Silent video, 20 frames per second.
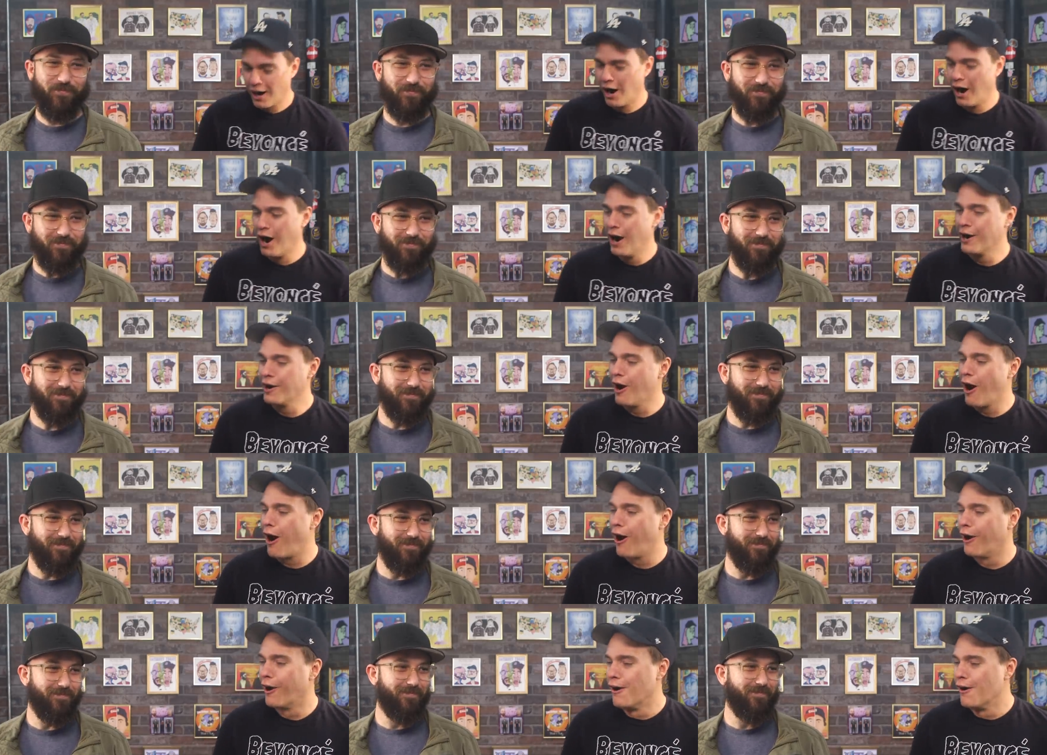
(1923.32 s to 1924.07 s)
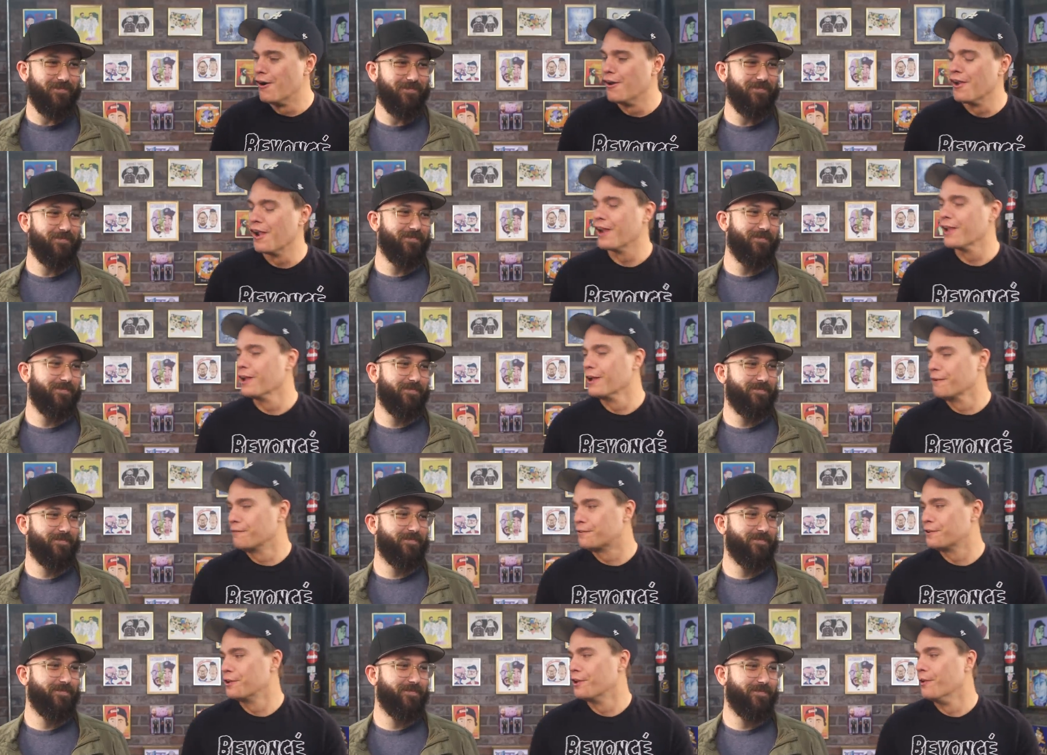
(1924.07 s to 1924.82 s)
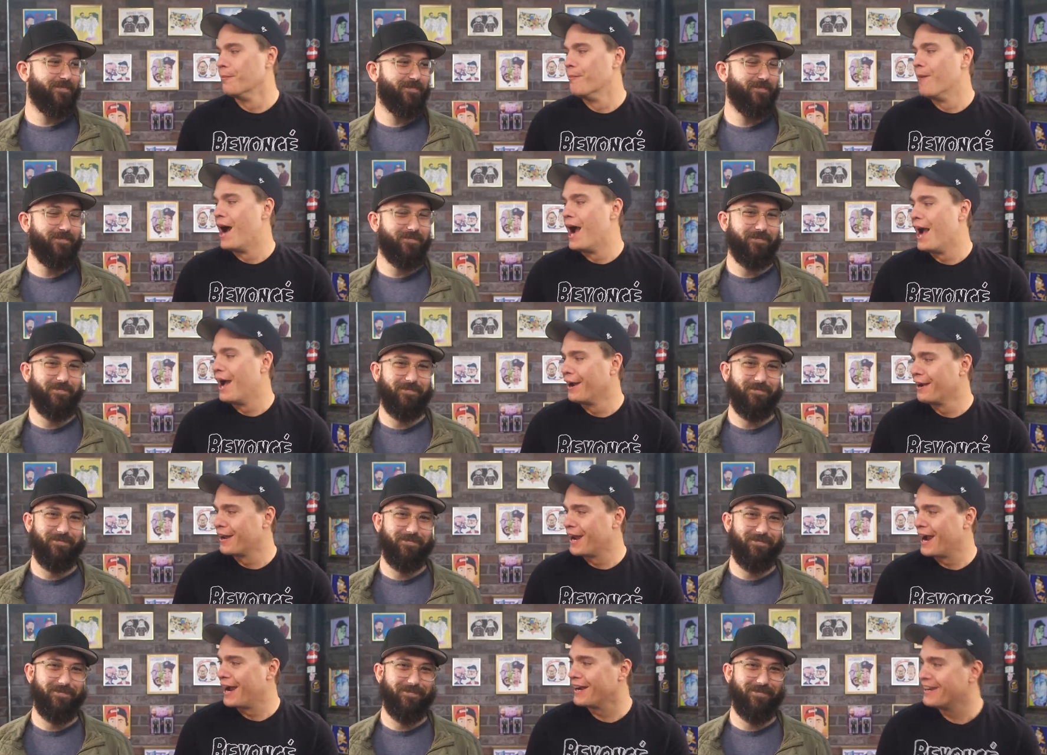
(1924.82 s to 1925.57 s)
Speaker 1: Hey, y'all Here they lifted the
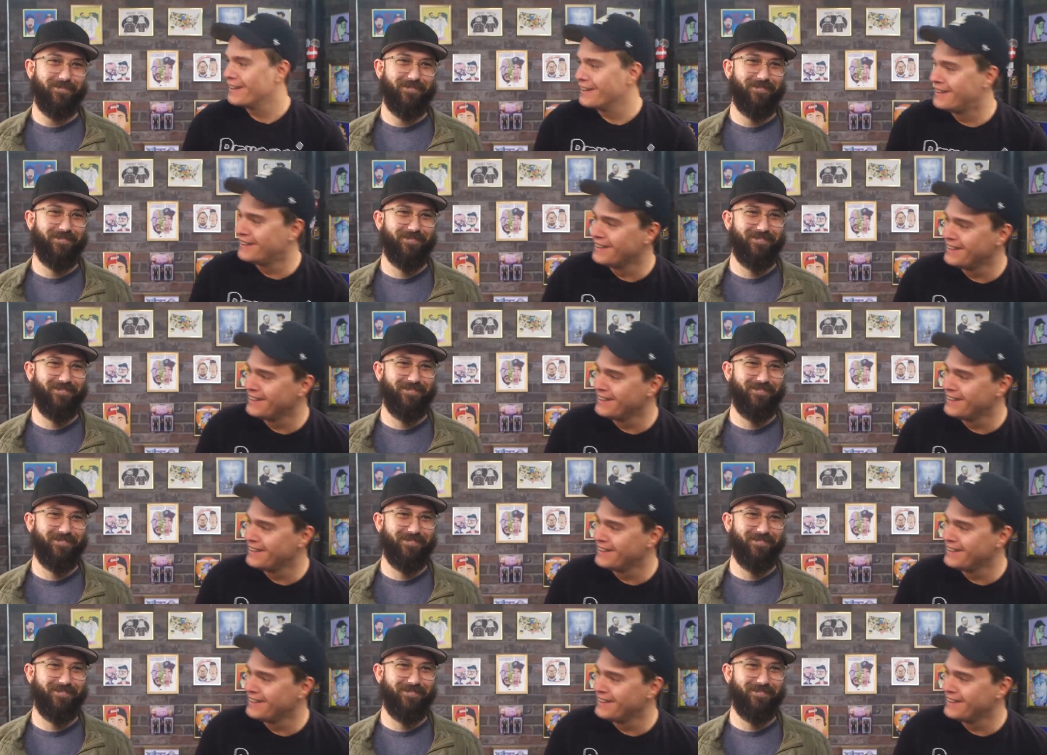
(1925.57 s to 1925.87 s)
mandate?